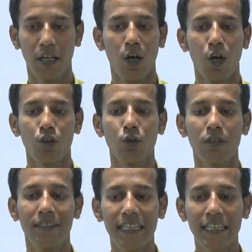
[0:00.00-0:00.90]
So,
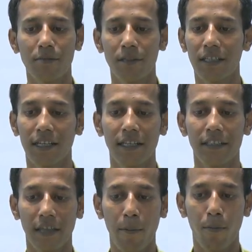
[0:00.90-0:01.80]
this basically
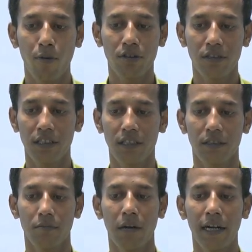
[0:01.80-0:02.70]
supports this
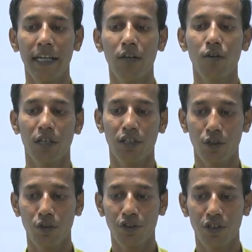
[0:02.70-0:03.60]
multi-core
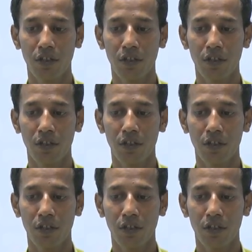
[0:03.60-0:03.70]
execution